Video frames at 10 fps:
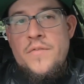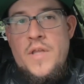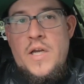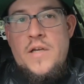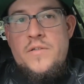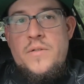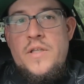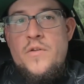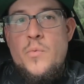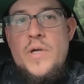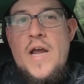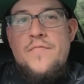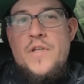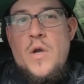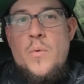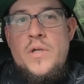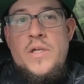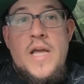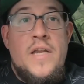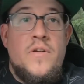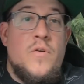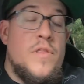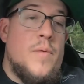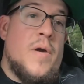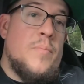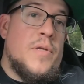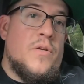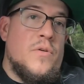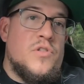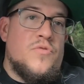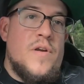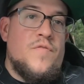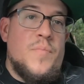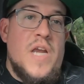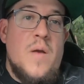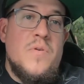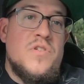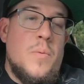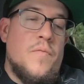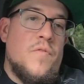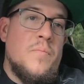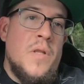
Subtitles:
that I either would have to go in and edit, or they might be good straight from camera, some of them.